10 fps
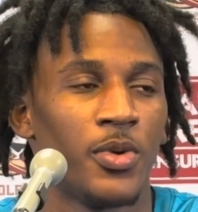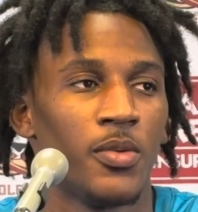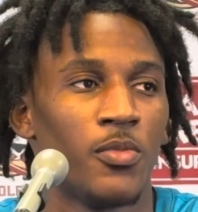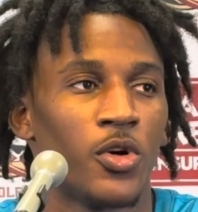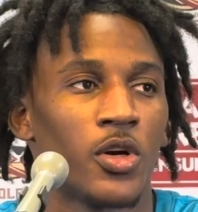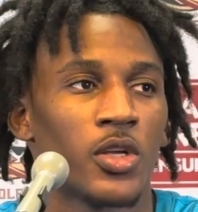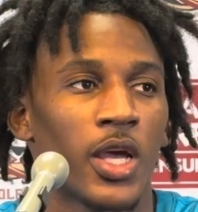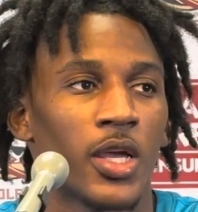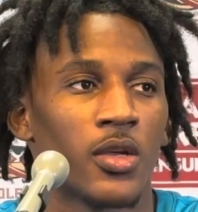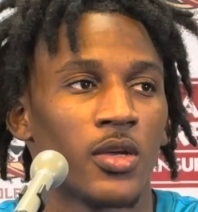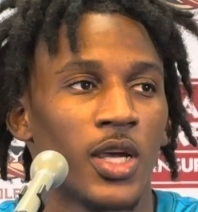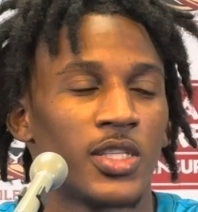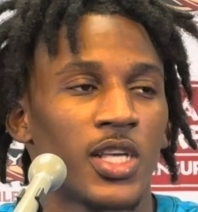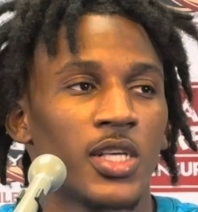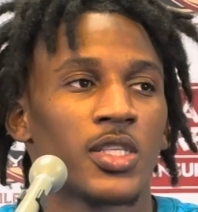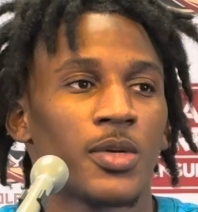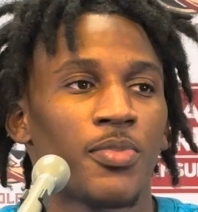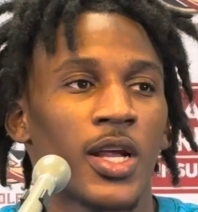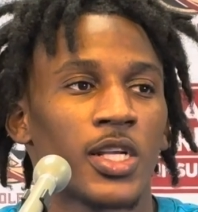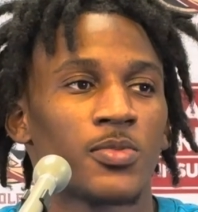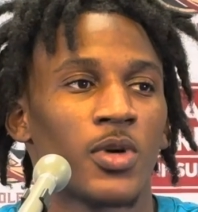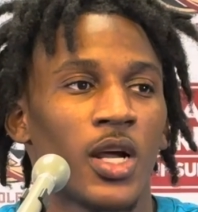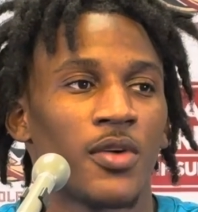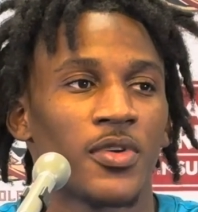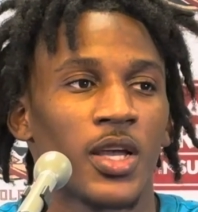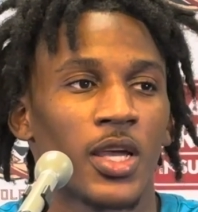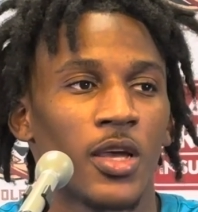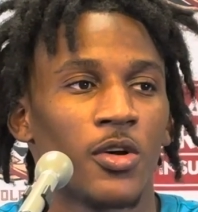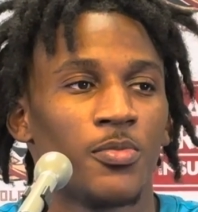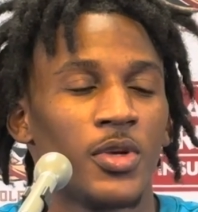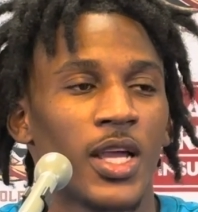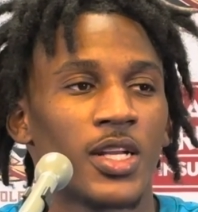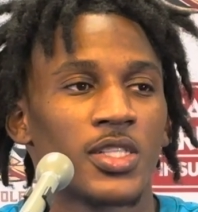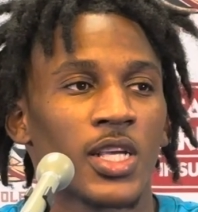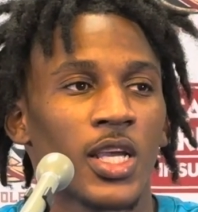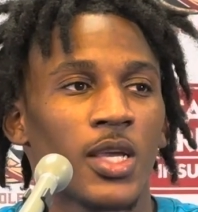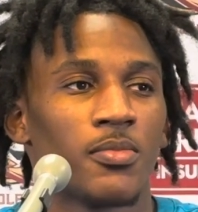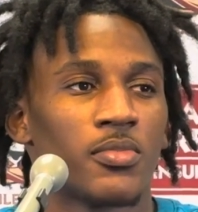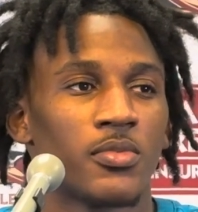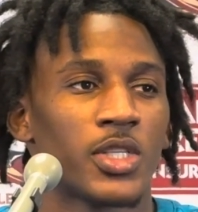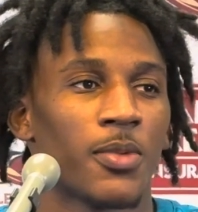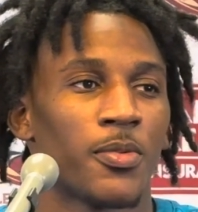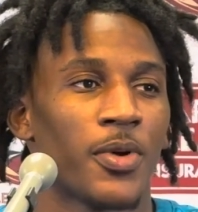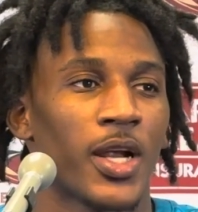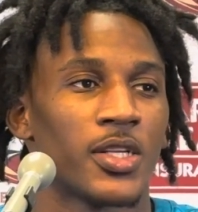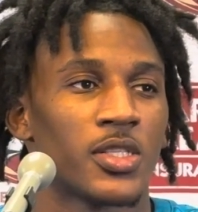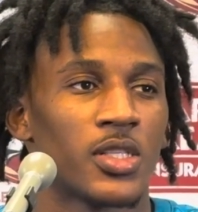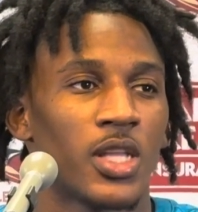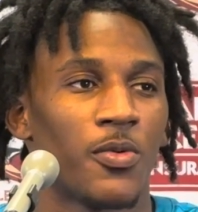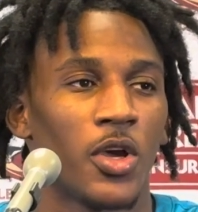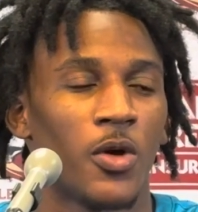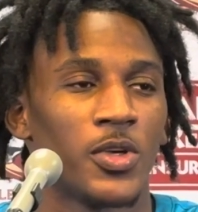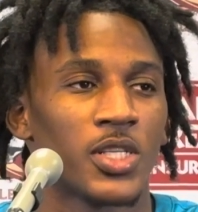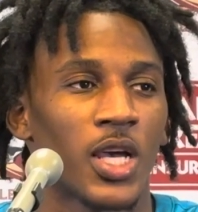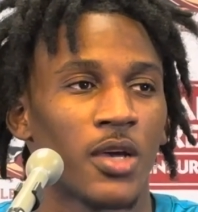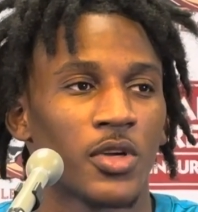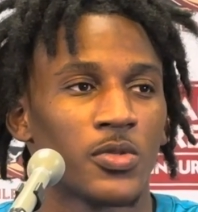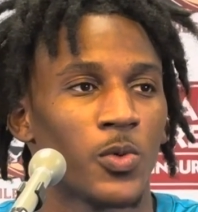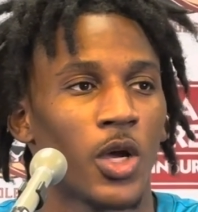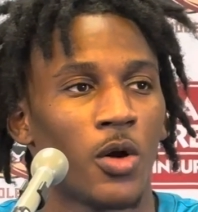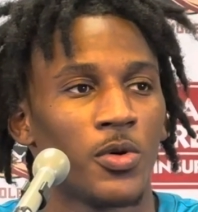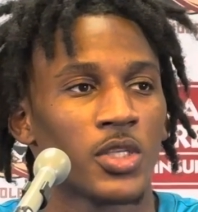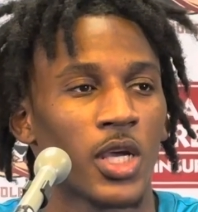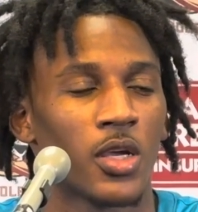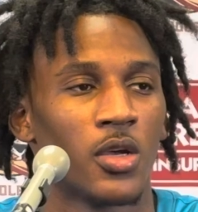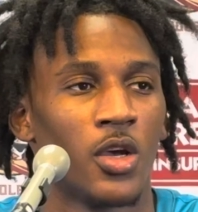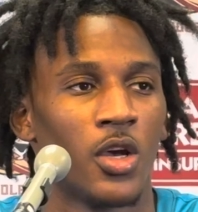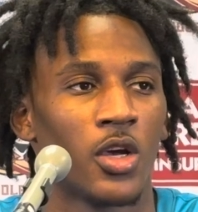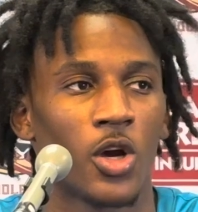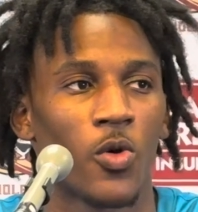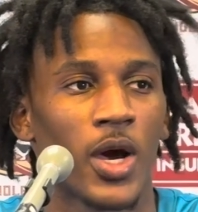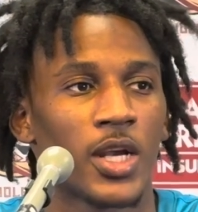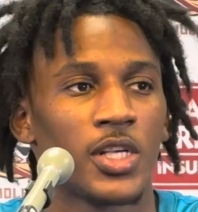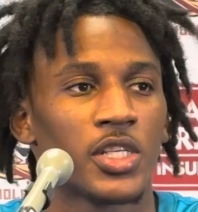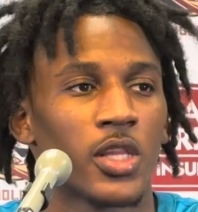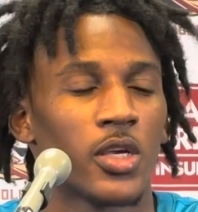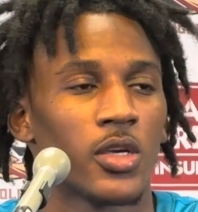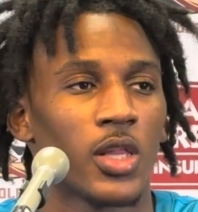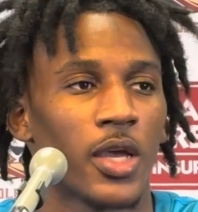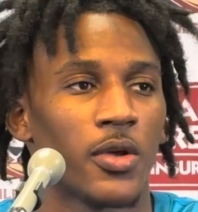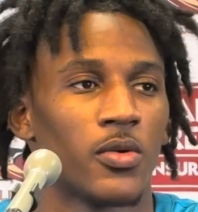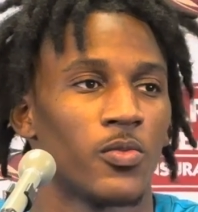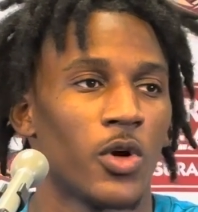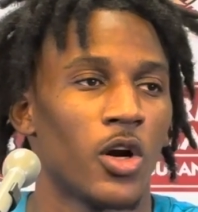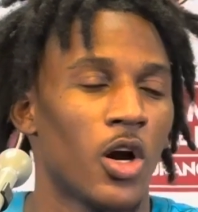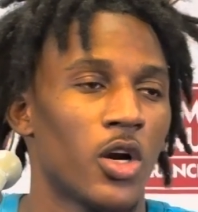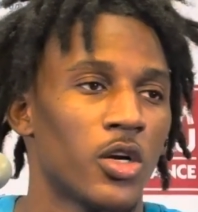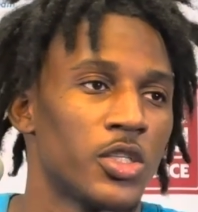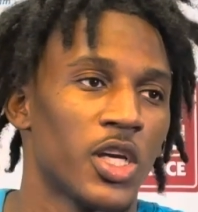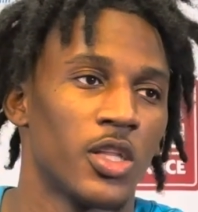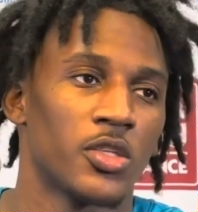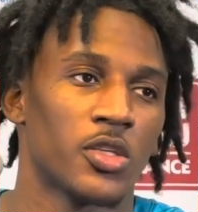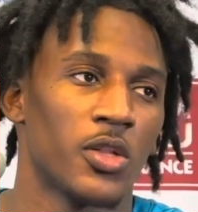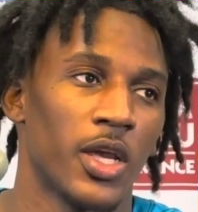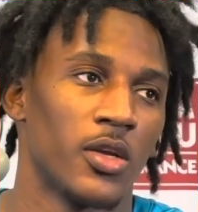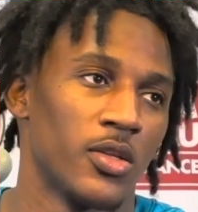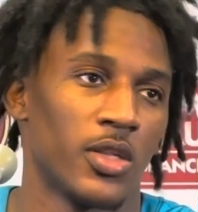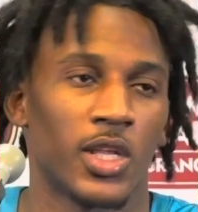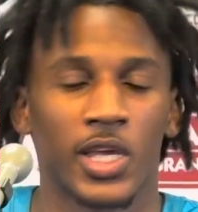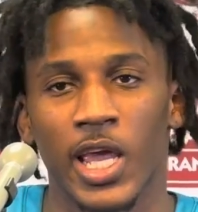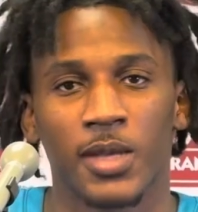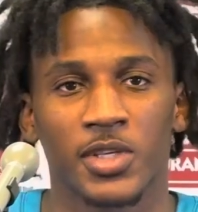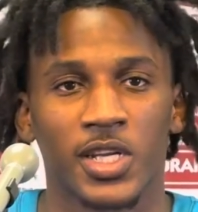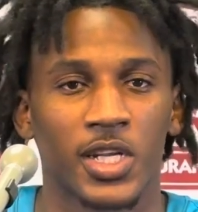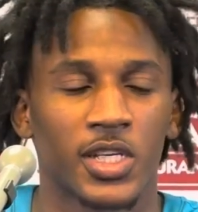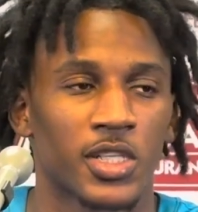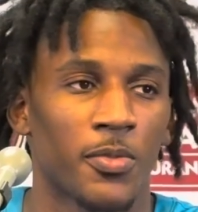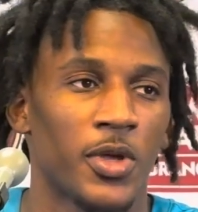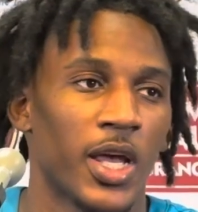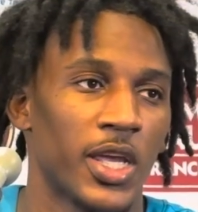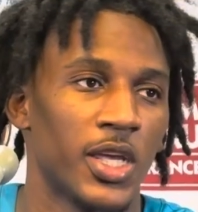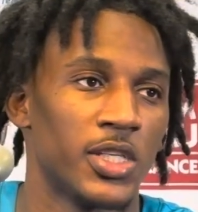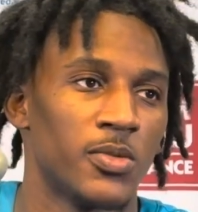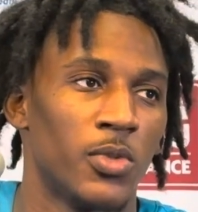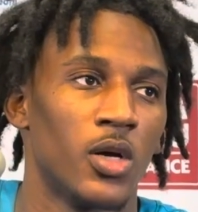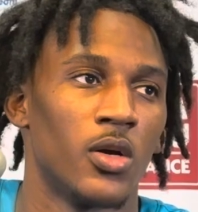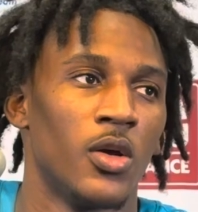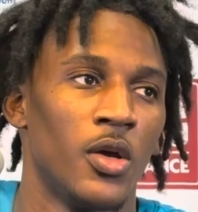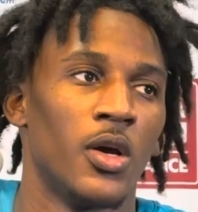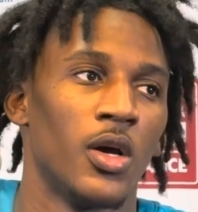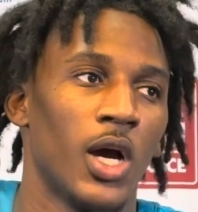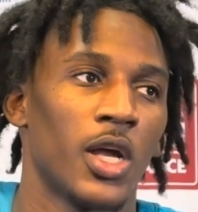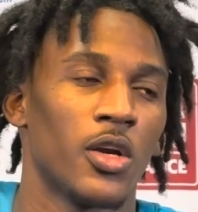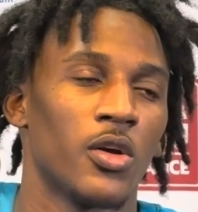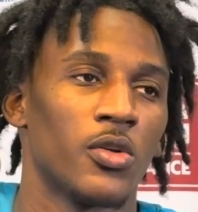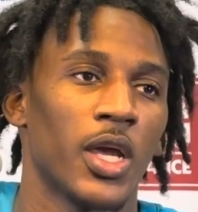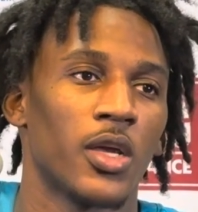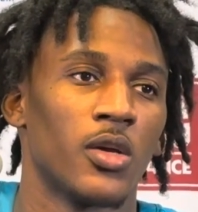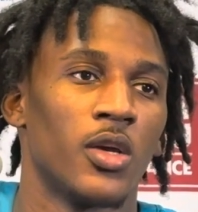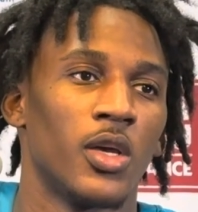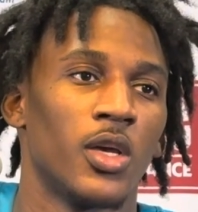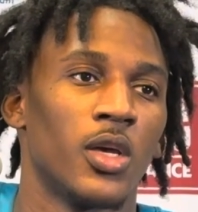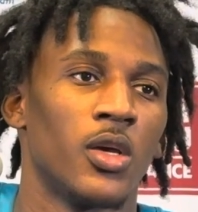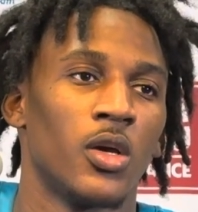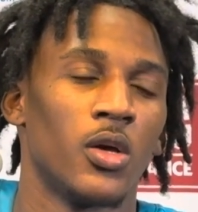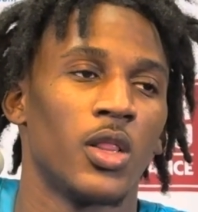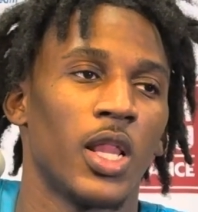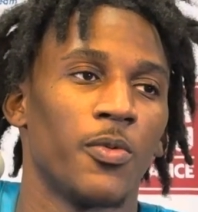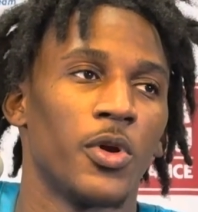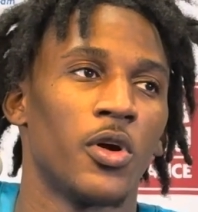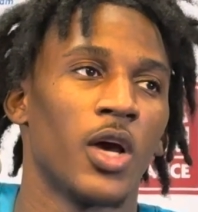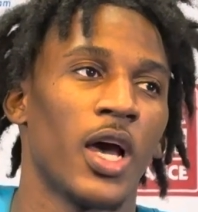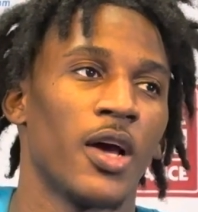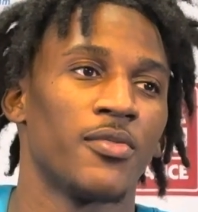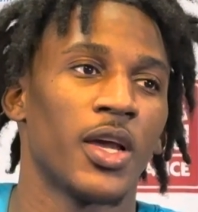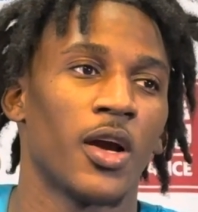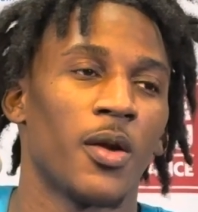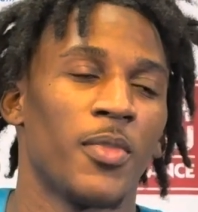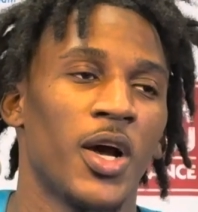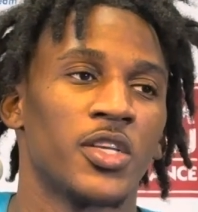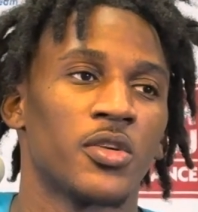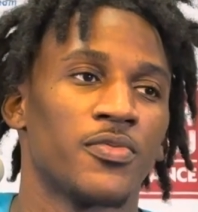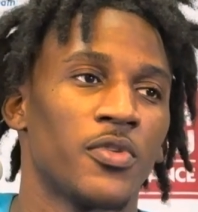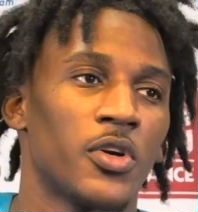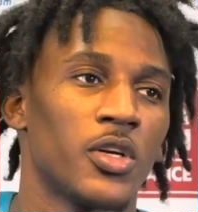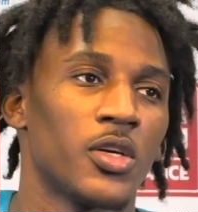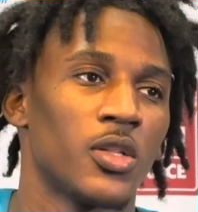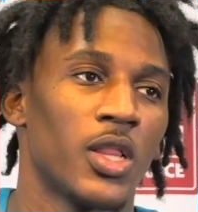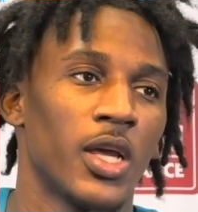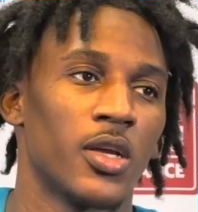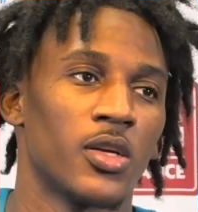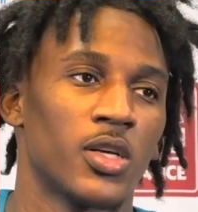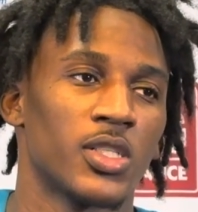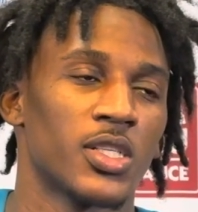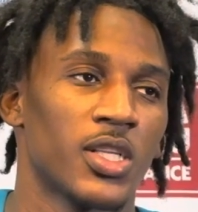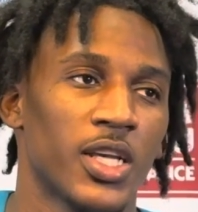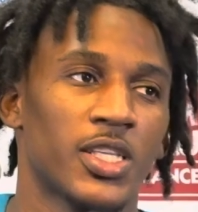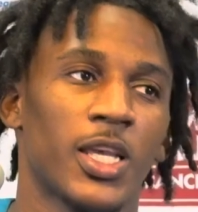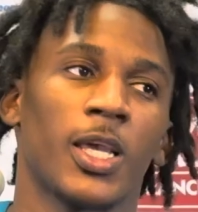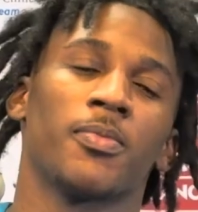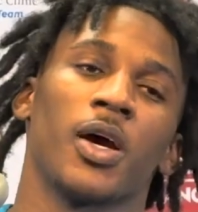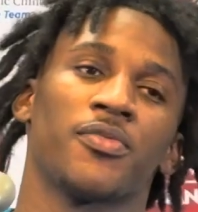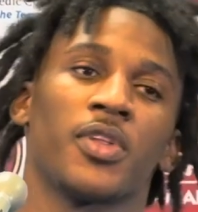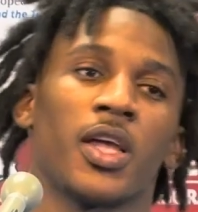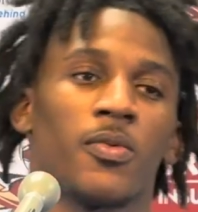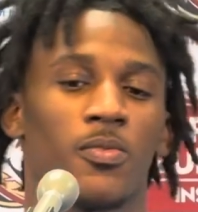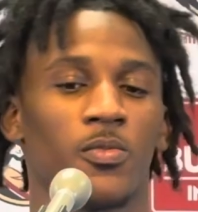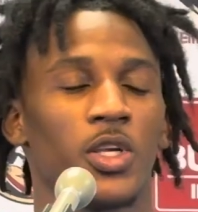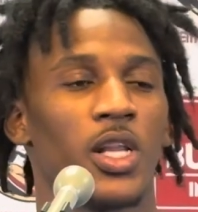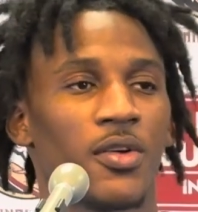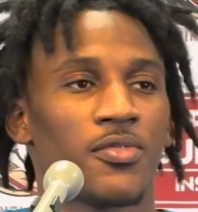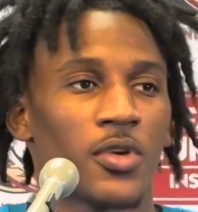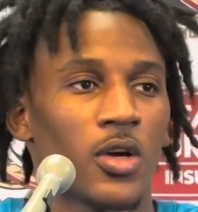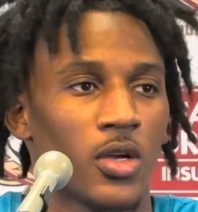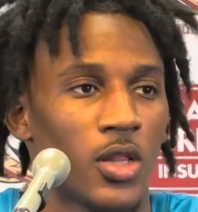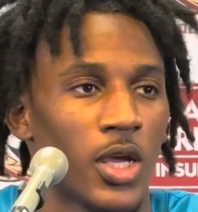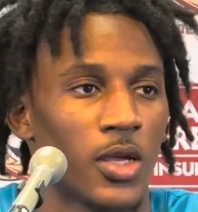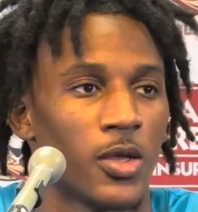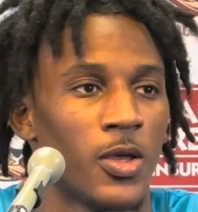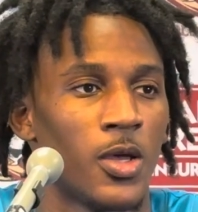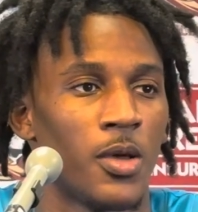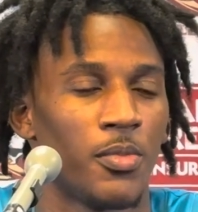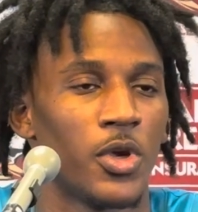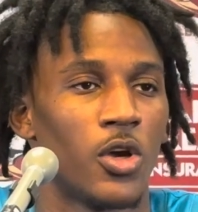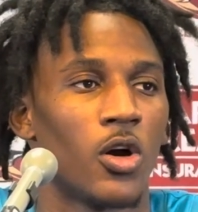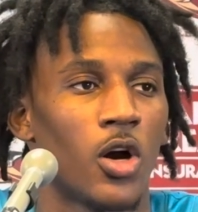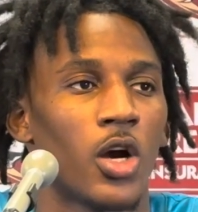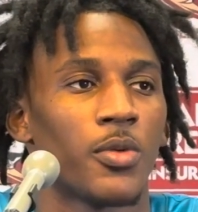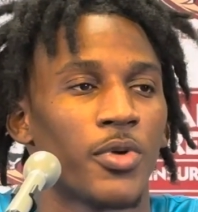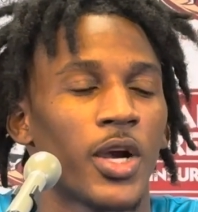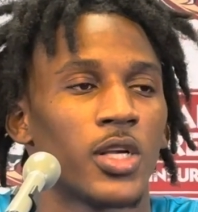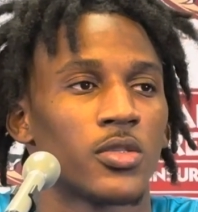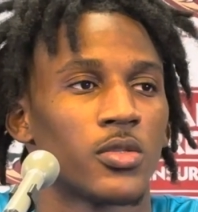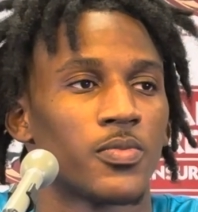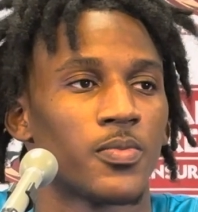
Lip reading: more like intense than practice, but I feel like it'll be like the same type of practices that we always have because we always like go at each other and like we're hard on each other. So like the games like this, it could be like easy, but I know like we're gonna have like our minds on Florida, like because that's the next game. I feel like we definitely gonna like be going hard in practice.